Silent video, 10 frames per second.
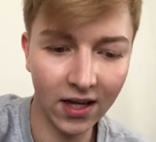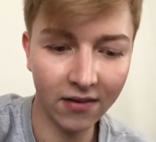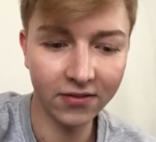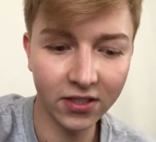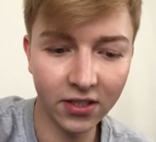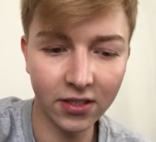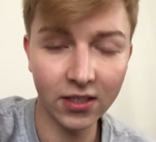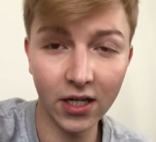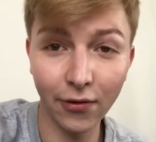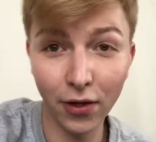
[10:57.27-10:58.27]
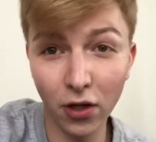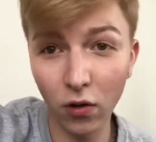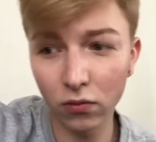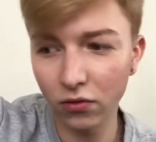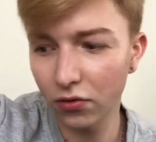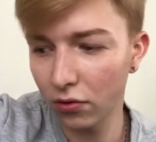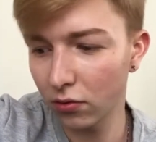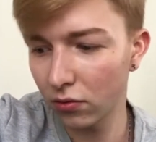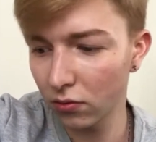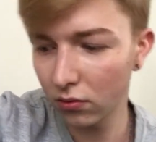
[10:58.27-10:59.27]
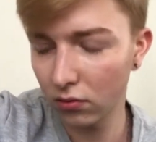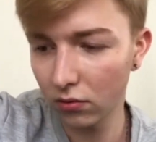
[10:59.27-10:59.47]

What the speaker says: after I go to school,